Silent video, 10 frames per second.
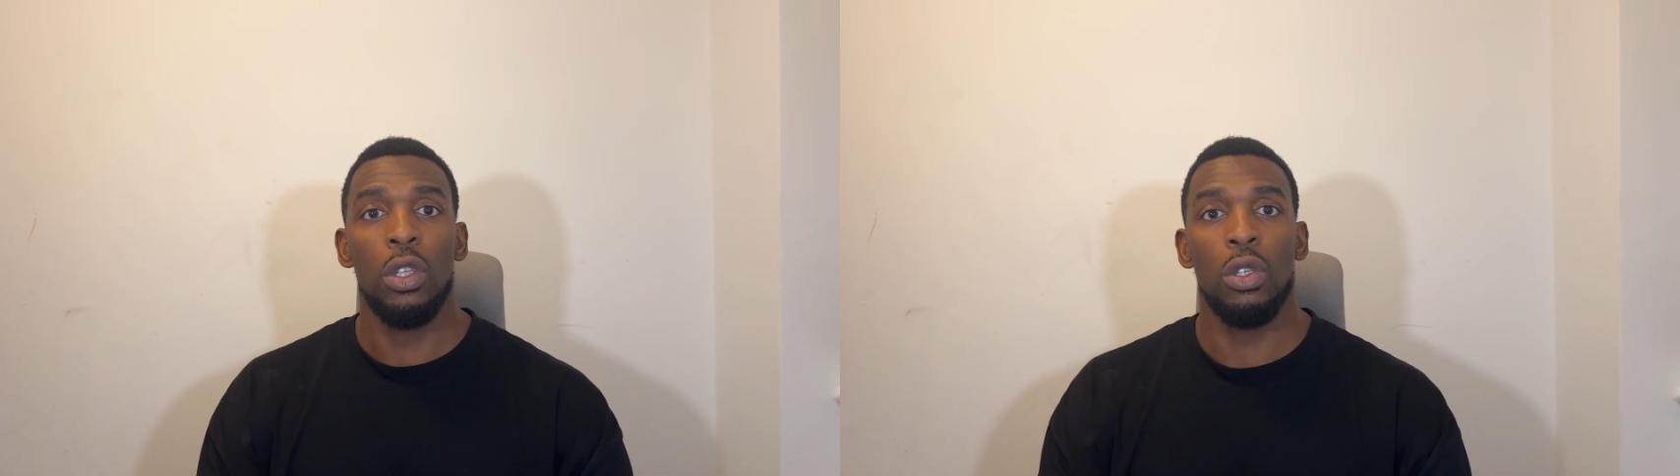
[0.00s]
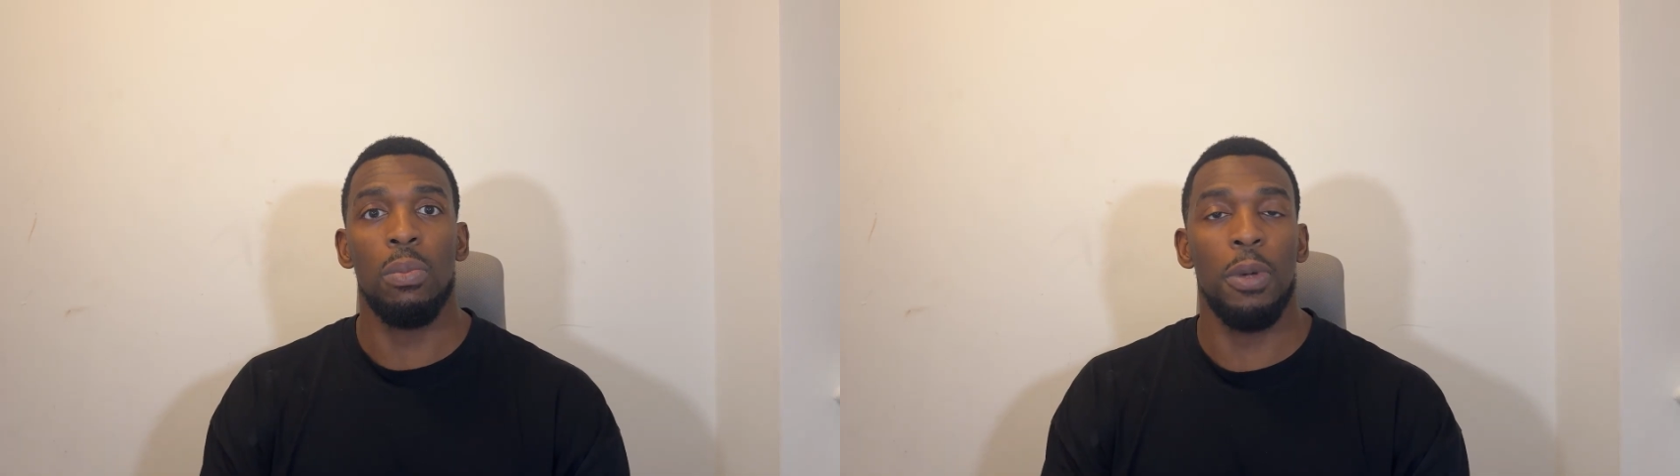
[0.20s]

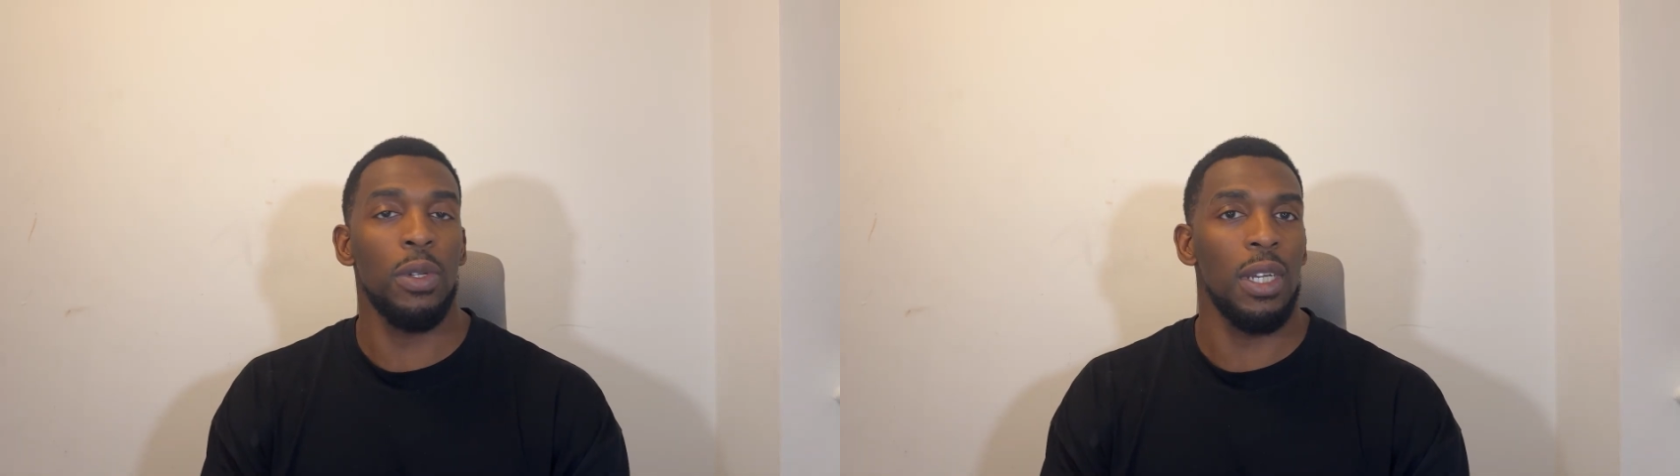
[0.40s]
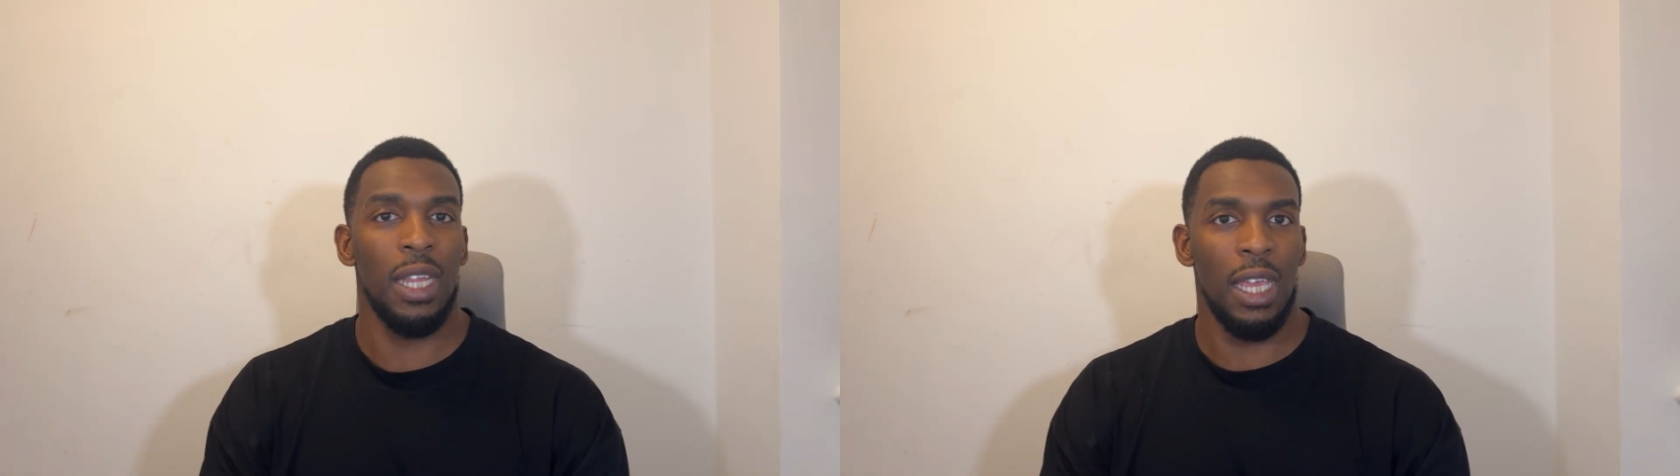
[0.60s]
to
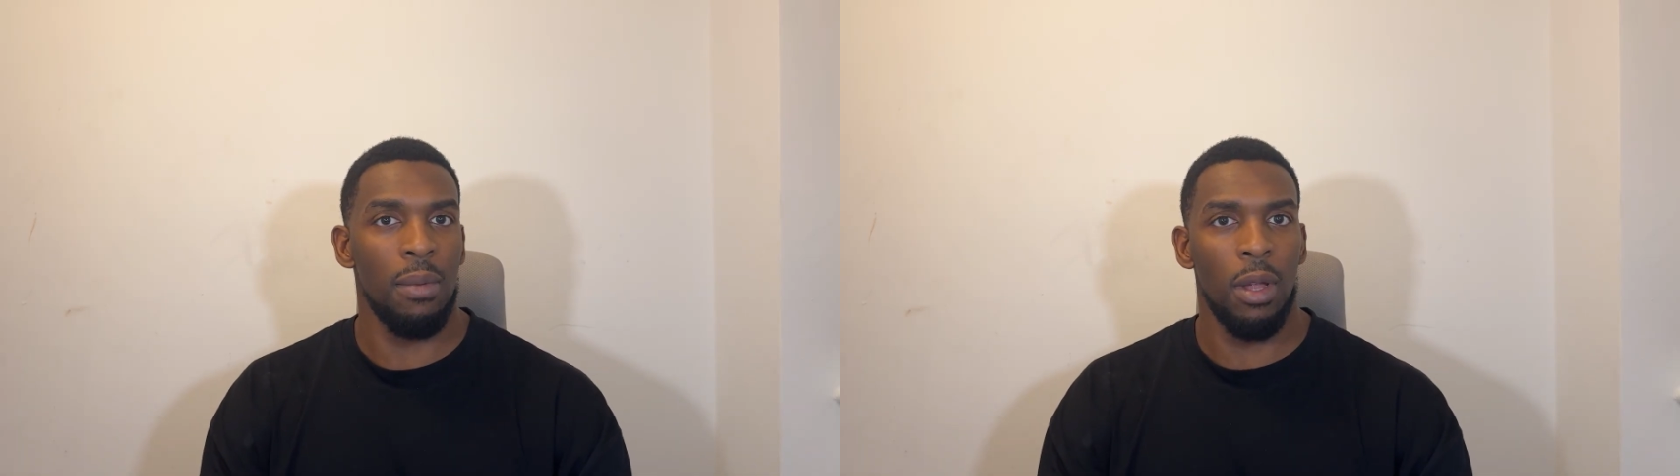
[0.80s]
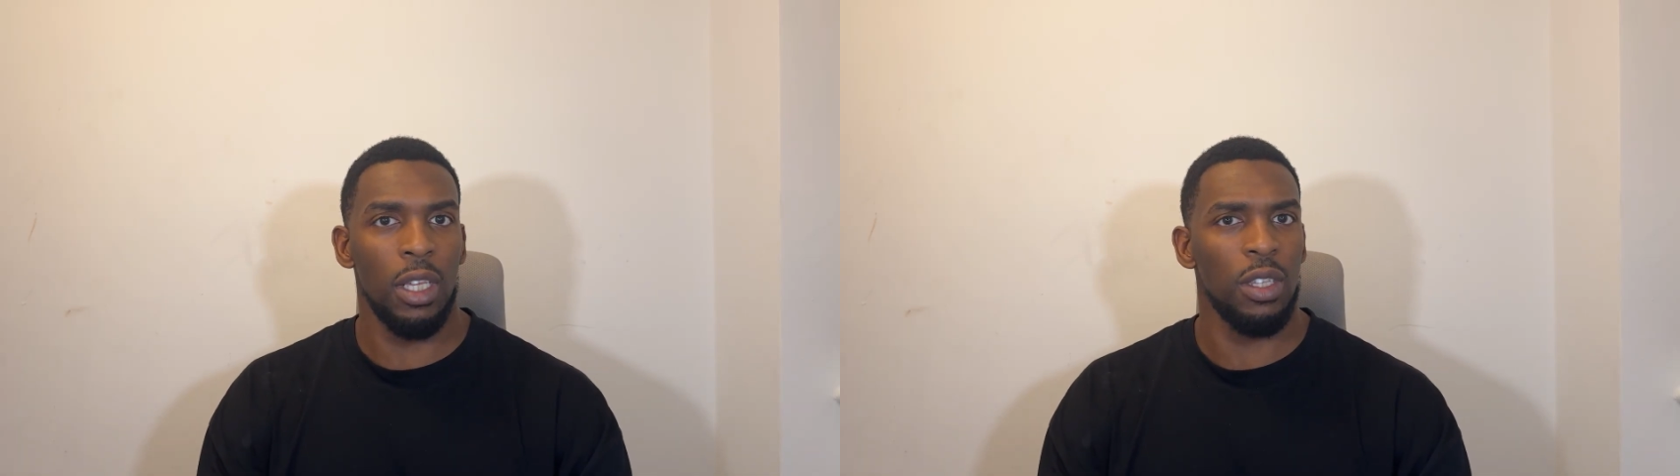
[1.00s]
building an
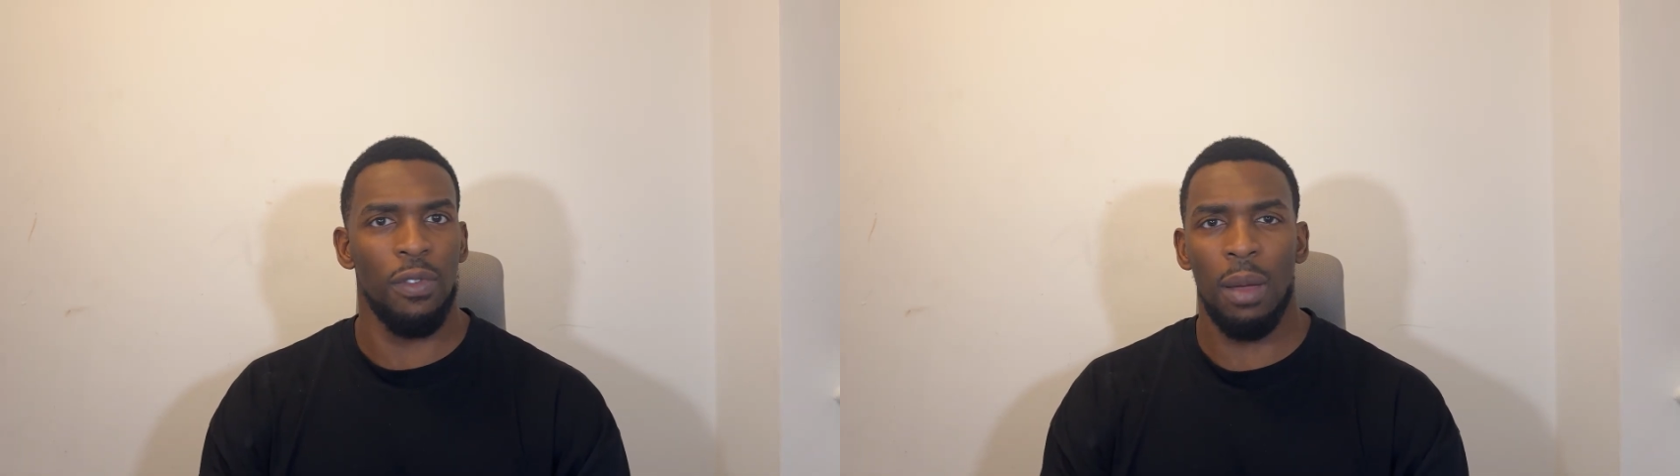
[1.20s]
email list of